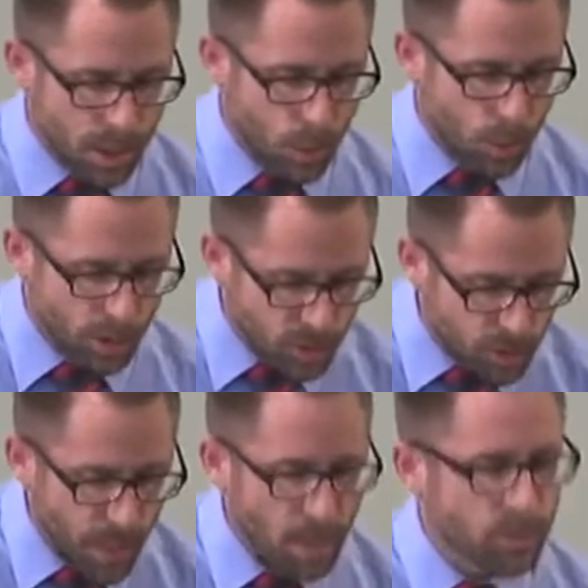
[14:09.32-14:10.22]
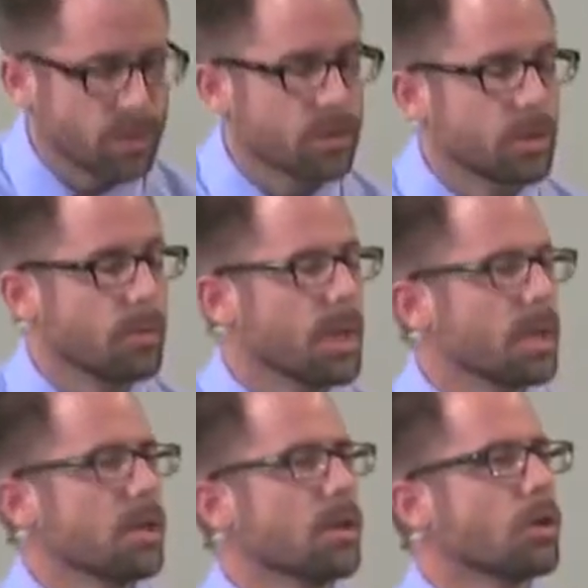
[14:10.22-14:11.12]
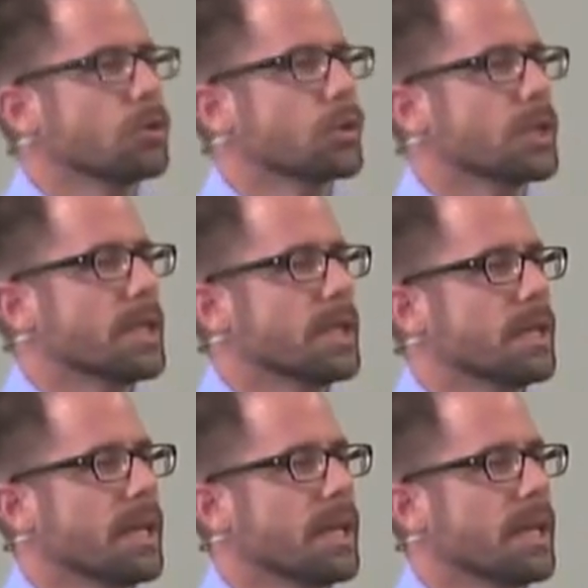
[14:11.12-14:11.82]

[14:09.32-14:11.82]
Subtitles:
where a spouse committed adultery